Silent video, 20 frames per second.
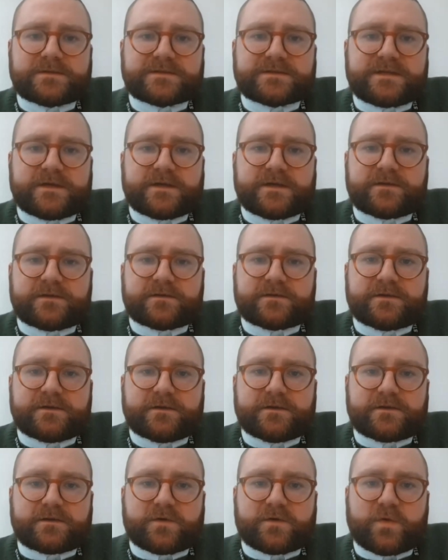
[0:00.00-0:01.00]
Just going
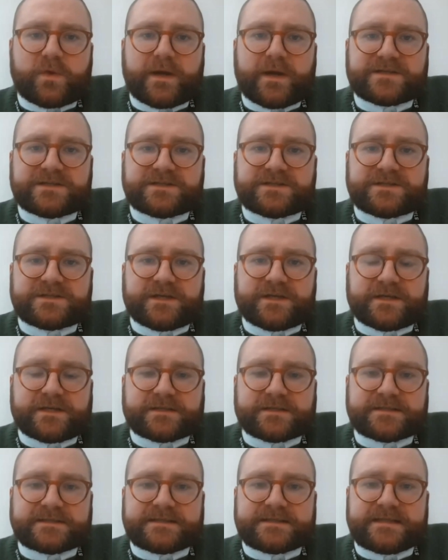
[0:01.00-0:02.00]
through the
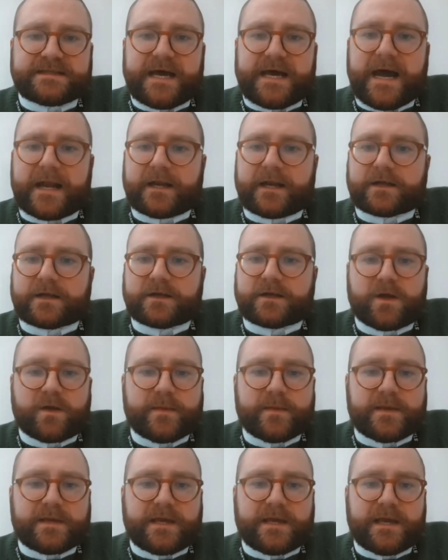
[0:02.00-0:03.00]
questions that are
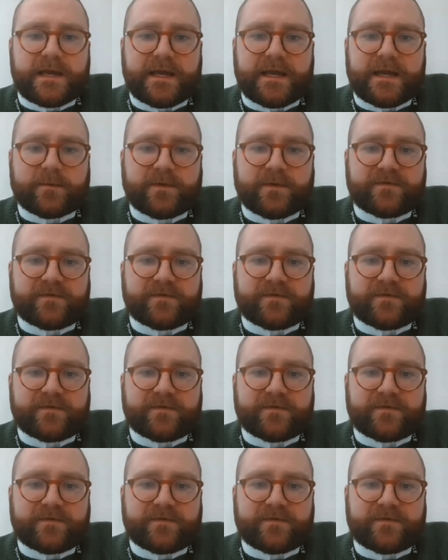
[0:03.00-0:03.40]
coming in.